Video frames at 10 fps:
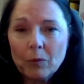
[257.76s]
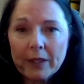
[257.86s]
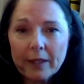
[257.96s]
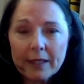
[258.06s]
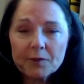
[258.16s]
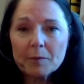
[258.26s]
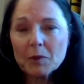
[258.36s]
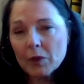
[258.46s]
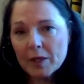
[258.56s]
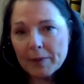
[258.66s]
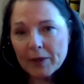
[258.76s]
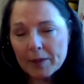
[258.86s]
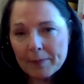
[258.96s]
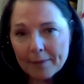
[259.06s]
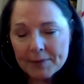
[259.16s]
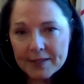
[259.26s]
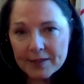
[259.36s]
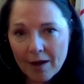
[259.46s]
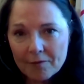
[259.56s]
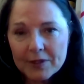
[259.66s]
He's from the North American Baptist
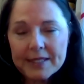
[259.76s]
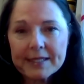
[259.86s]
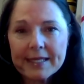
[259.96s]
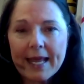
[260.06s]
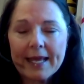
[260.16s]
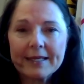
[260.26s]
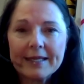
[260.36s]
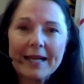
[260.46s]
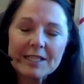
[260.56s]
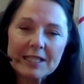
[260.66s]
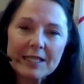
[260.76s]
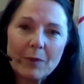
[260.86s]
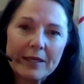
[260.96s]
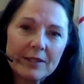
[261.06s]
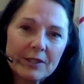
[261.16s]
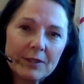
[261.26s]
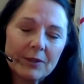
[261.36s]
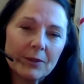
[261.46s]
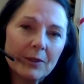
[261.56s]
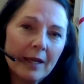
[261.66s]
Conference, and actually went
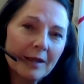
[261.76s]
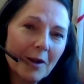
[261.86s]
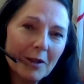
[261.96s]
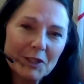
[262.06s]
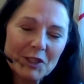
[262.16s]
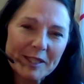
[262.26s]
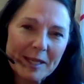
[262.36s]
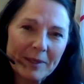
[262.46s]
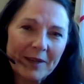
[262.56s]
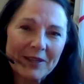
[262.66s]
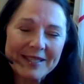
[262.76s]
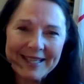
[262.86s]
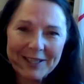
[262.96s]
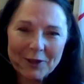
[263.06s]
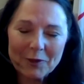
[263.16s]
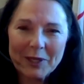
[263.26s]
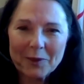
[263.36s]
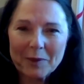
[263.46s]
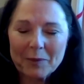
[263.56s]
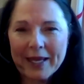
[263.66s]
to college and seminary second career
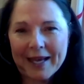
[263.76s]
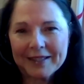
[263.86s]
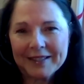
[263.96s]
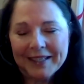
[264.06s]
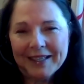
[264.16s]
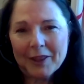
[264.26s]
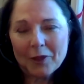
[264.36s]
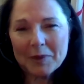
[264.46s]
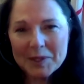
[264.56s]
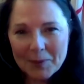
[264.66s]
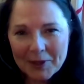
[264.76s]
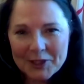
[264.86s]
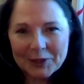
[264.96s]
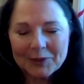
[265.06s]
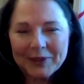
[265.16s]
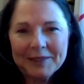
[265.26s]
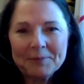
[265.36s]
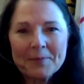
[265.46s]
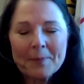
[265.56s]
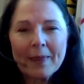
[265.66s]
when we had 3 small children.
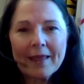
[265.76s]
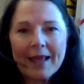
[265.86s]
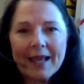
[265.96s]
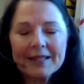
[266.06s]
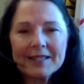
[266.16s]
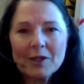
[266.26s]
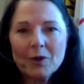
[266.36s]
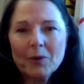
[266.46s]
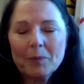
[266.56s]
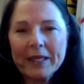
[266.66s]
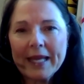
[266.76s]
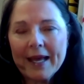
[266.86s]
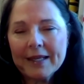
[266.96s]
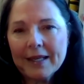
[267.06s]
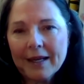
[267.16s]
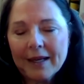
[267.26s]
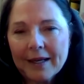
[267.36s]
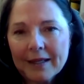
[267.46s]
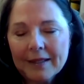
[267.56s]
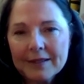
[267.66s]
And so
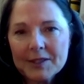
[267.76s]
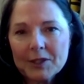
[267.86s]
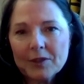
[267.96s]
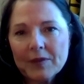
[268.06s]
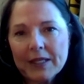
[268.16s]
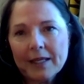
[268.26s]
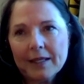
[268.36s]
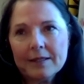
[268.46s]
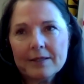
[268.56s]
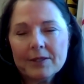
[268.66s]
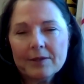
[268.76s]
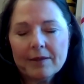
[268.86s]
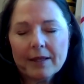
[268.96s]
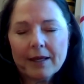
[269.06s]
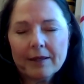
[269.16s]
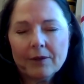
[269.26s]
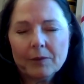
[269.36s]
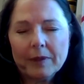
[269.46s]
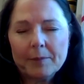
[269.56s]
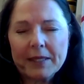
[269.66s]
began serving in
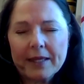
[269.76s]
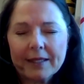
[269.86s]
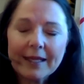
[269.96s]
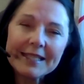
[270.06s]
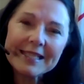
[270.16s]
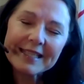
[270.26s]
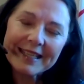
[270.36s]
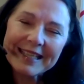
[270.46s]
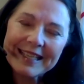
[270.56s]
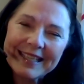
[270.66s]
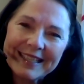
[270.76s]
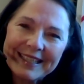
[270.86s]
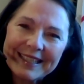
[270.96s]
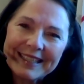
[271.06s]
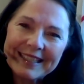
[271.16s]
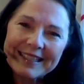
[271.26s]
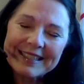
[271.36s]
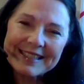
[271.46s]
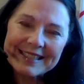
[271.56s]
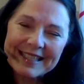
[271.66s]

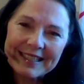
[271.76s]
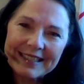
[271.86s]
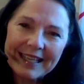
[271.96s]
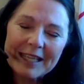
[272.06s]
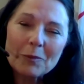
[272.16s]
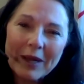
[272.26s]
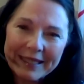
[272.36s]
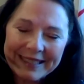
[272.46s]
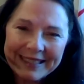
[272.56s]
1991.